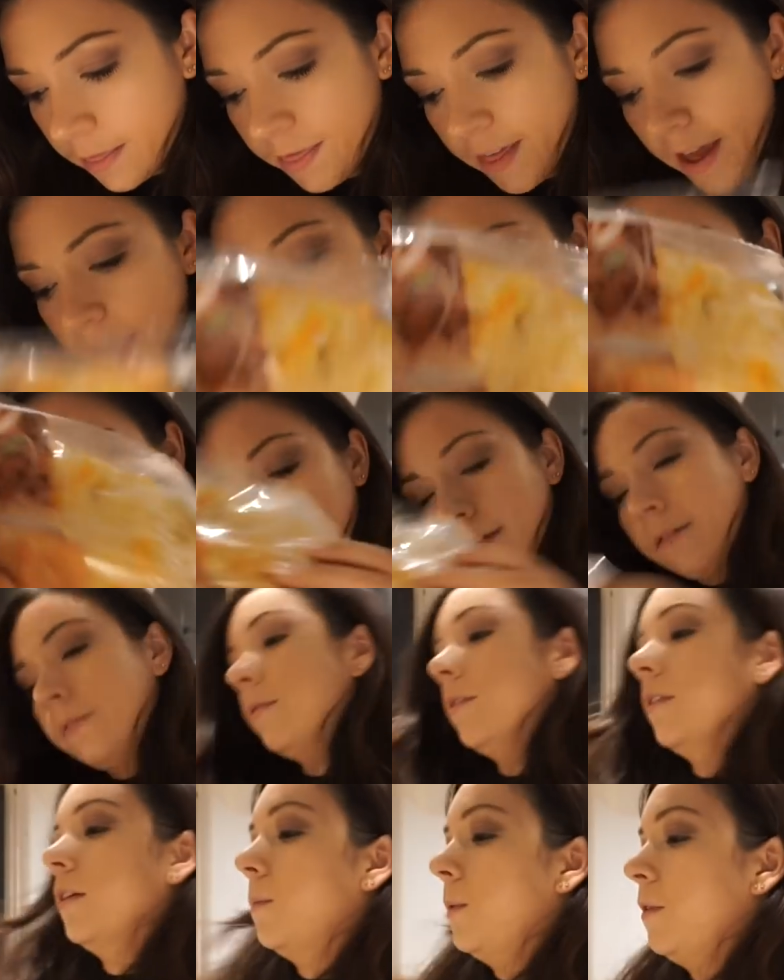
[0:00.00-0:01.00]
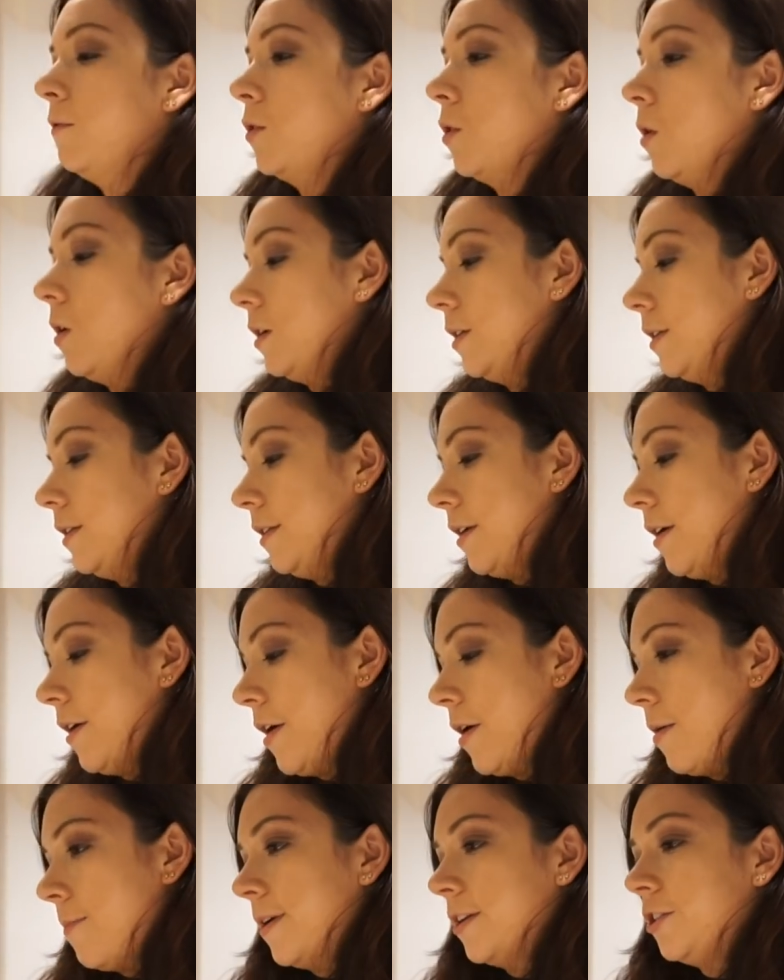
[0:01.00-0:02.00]
Then we've got
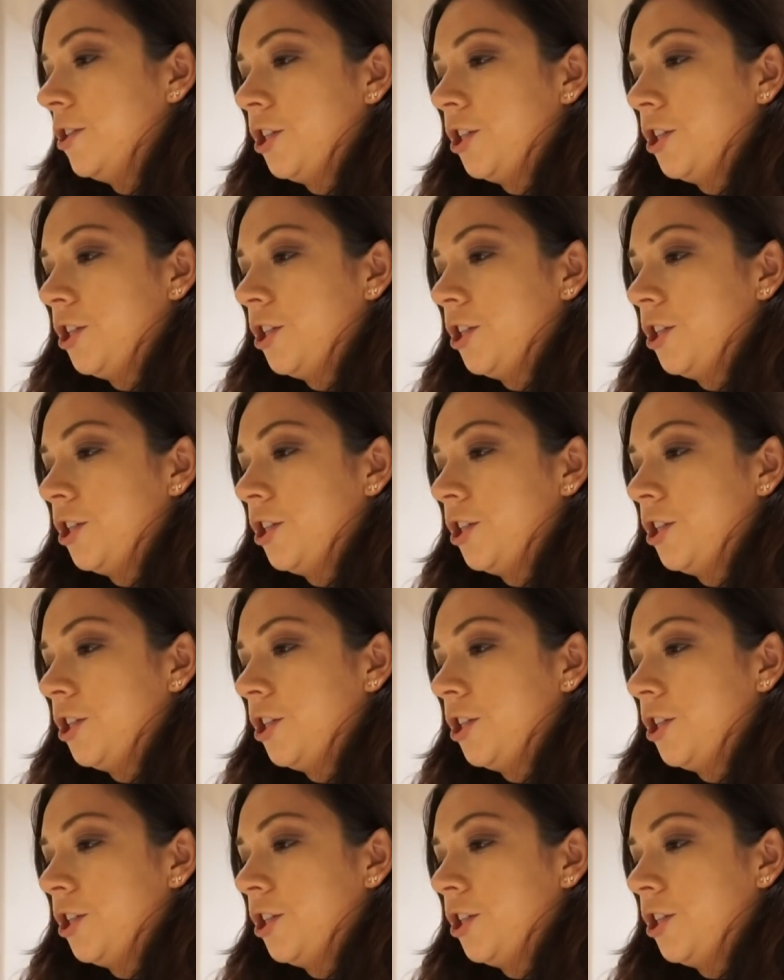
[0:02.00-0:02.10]
some